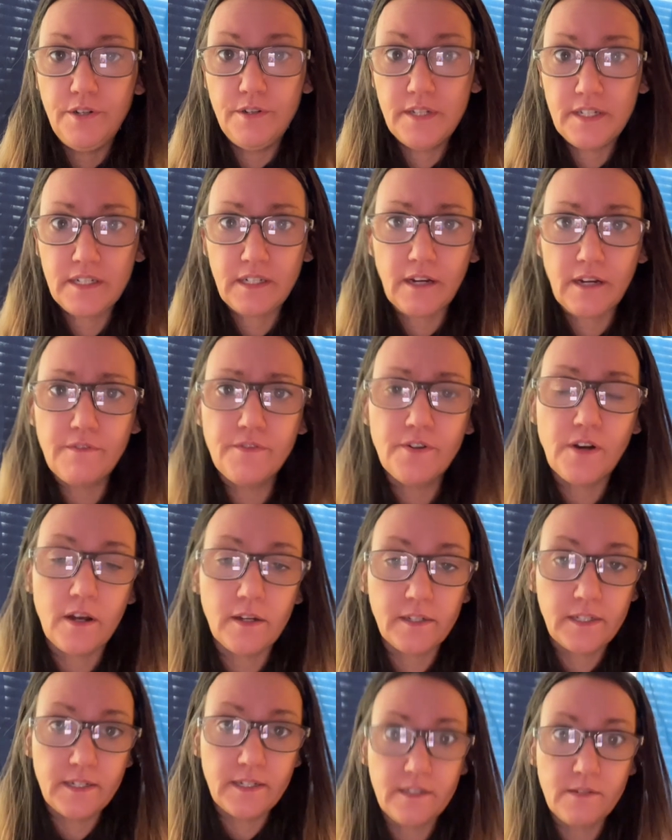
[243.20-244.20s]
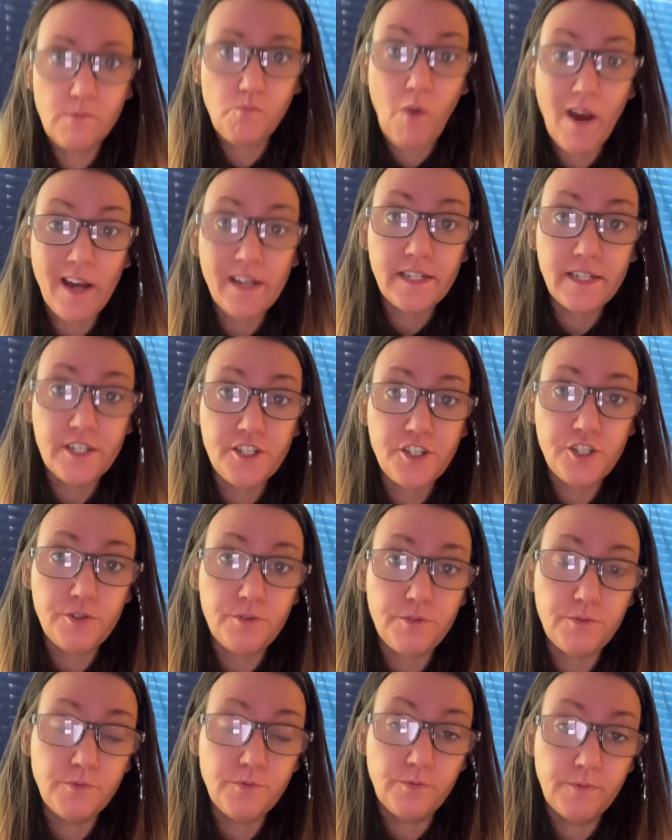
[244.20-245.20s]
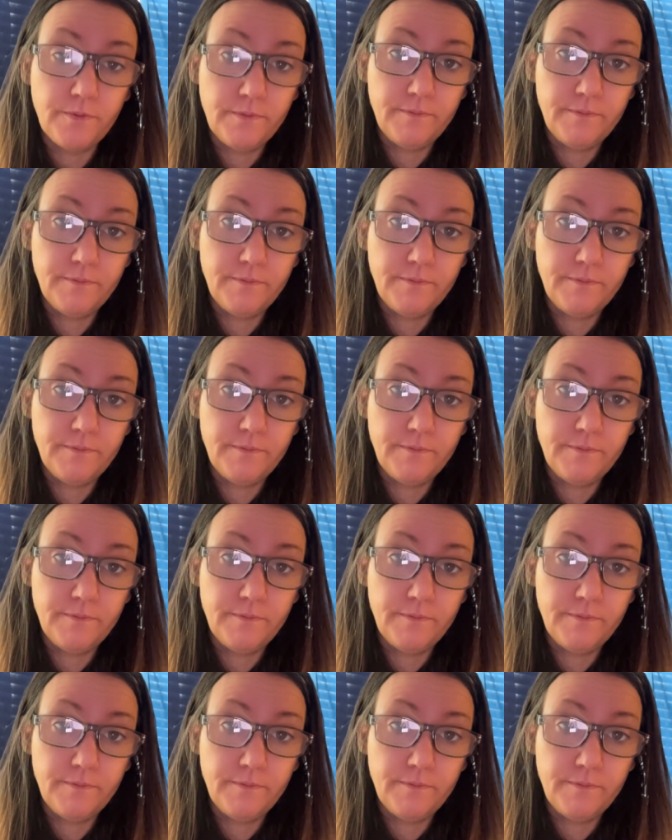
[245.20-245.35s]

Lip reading: discovered autism? Why did you